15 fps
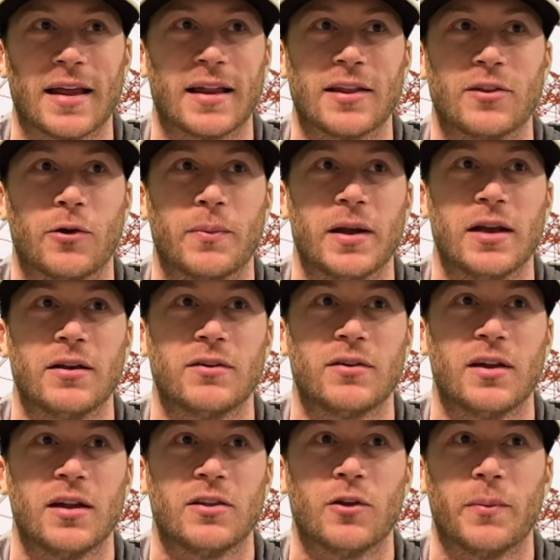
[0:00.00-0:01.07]
Like, nobody's
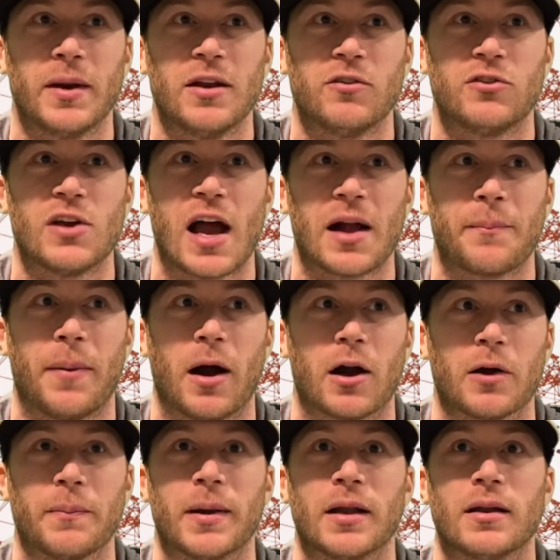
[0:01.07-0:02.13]
Jack
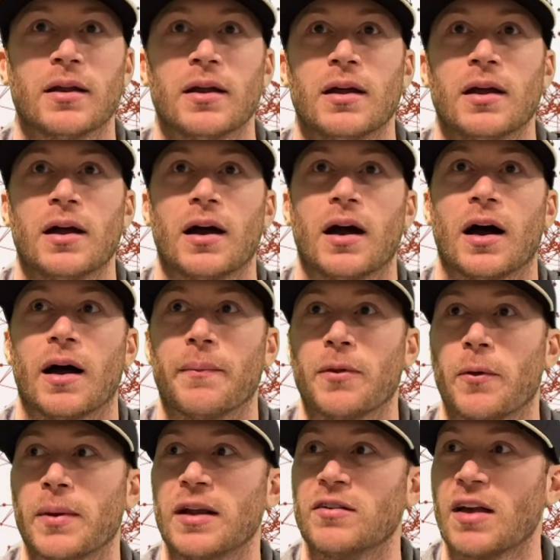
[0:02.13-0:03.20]
Parkman.
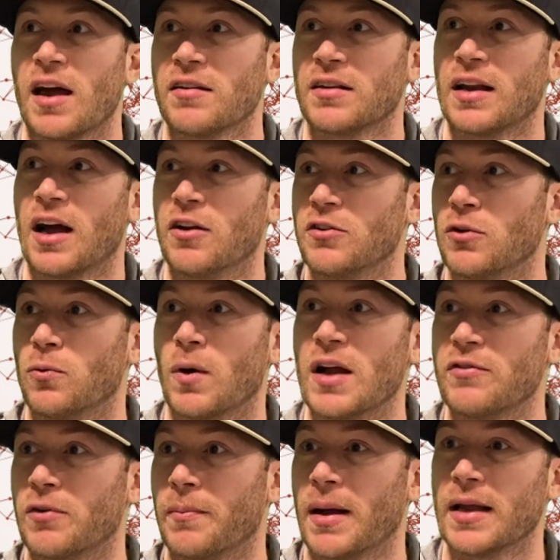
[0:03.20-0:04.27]
Nobody's asking how's your
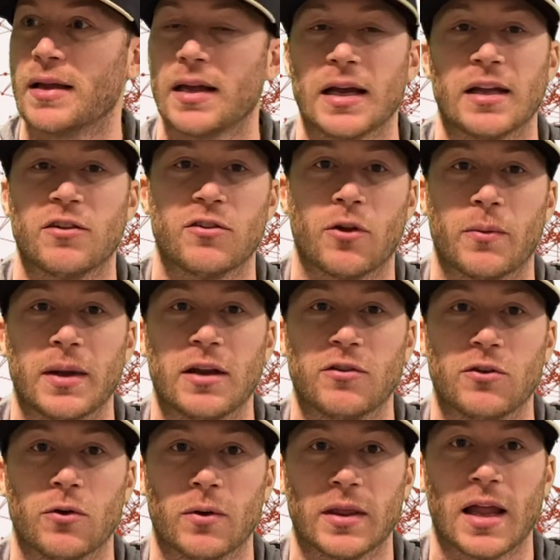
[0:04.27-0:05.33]
wife and my kids. Nobody's
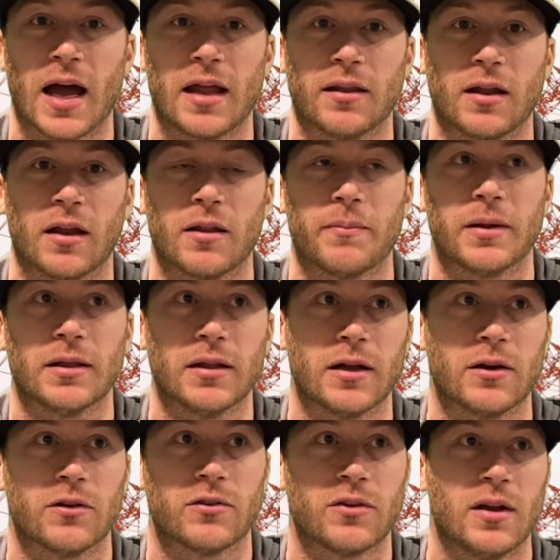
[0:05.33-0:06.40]
doing that. None of the big
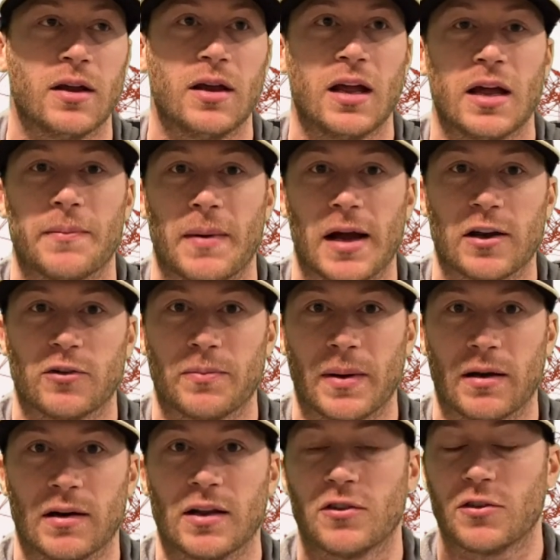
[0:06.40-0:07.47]
leaguers in my
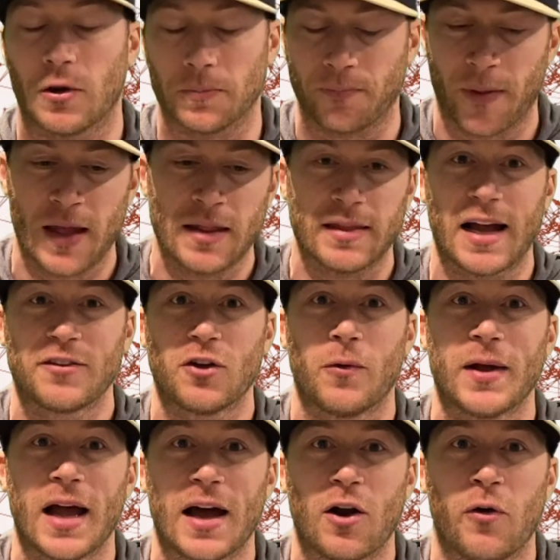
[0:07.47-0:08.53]
experience. So that's all
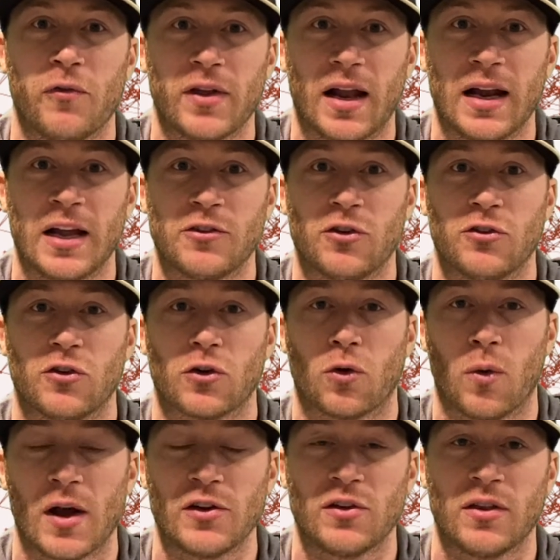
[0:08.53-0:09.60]
we got. Hopefully that answers your
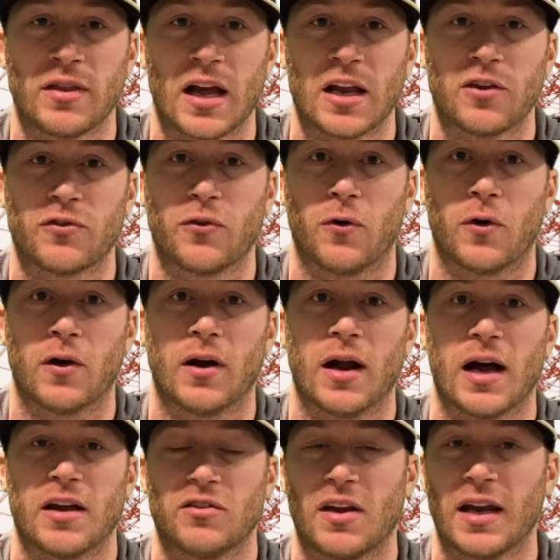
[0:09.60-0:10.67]
question. Thanks for
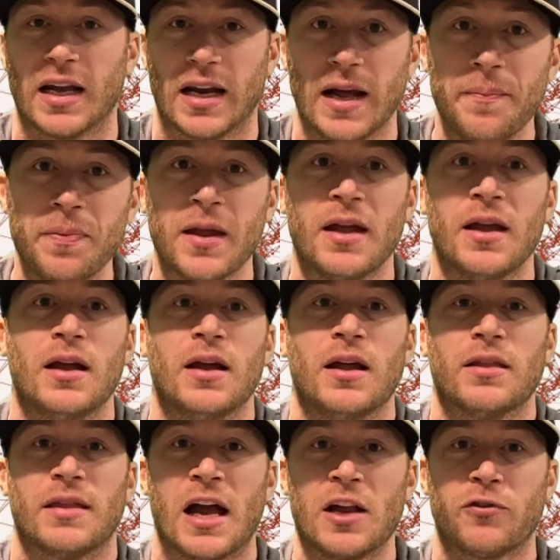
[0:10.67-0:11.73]
sending it in.
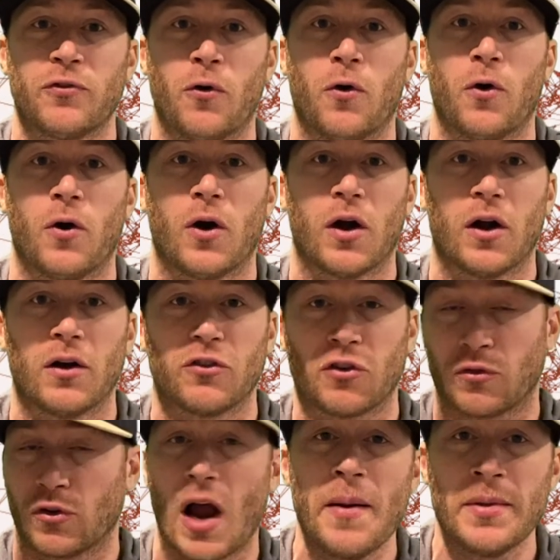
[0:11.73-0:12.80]
Thanks for
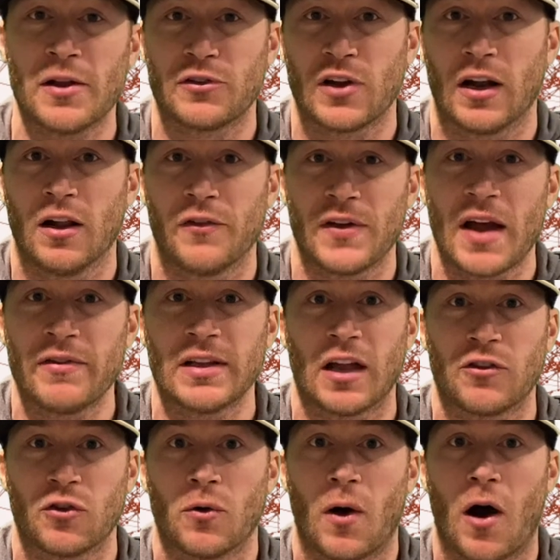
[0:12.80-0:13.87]
subscribing to the channel. If you haven't done
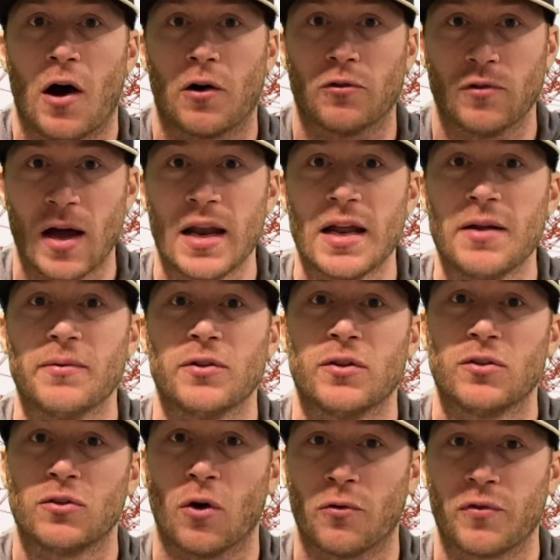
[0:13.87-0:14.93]
so already,
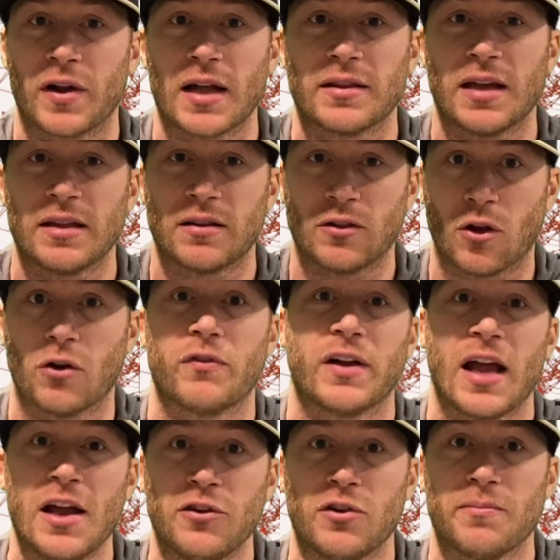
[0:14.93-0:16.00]
don't forget to hit the
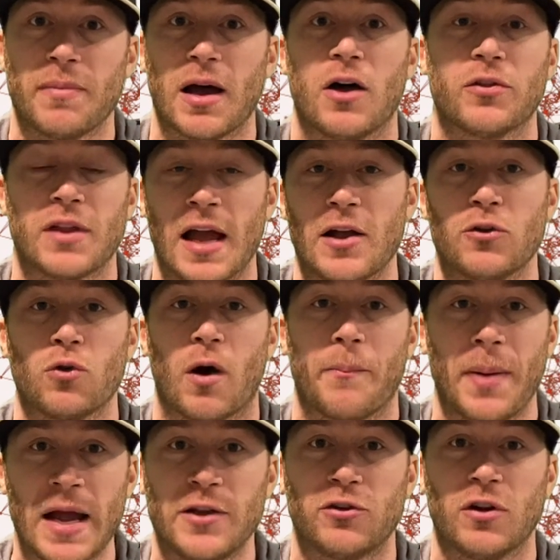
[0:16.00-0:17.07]
notification bell. Thank you to our
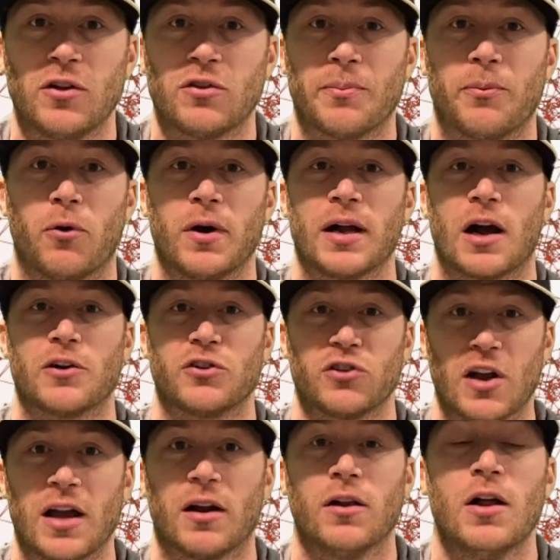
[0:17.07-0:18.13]
patrons supporting our
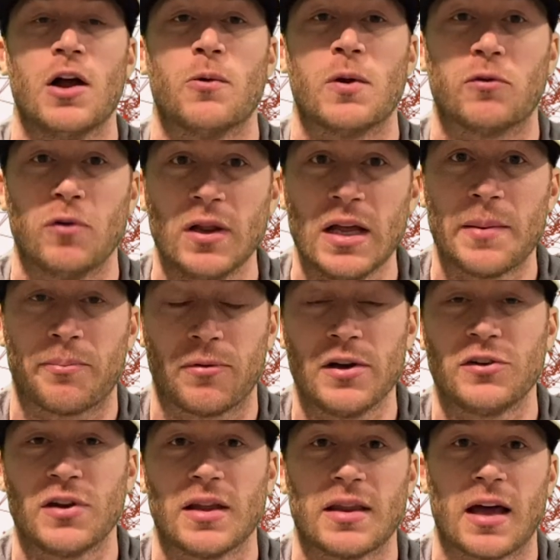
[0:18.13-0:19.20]
channel. We really
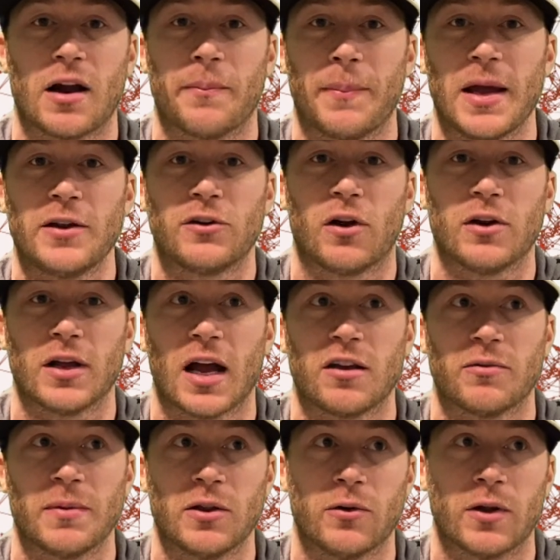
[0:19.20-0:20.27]
appreciate that on Patreon. You guys
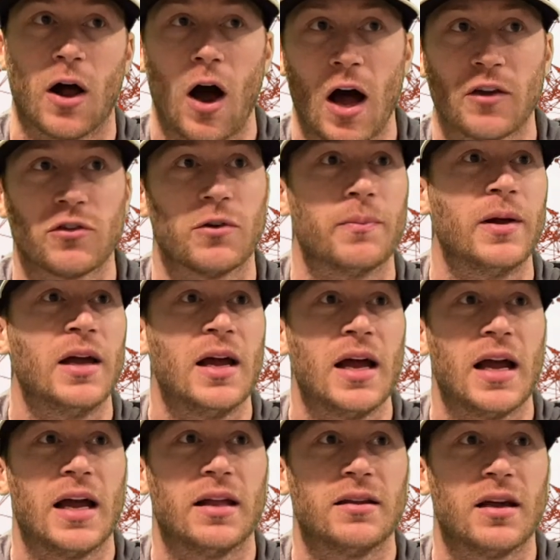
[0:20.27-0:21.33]
have been doing awesome.
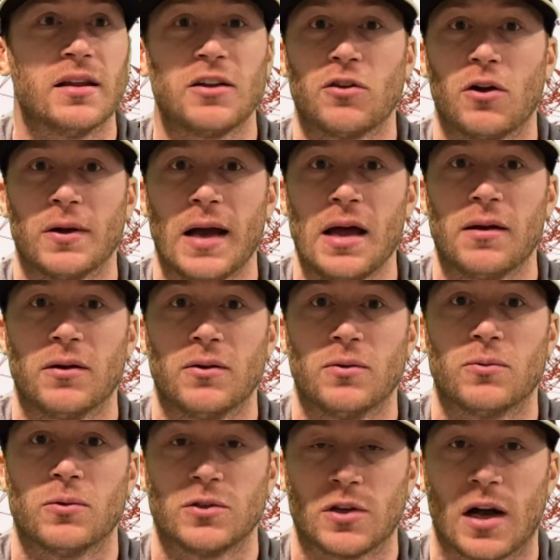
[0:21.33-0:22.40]
And that's all I got.
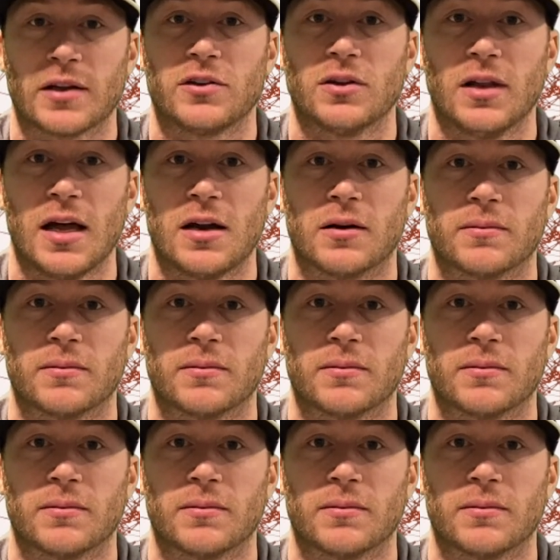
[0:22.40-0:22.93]
We'll talk to you later.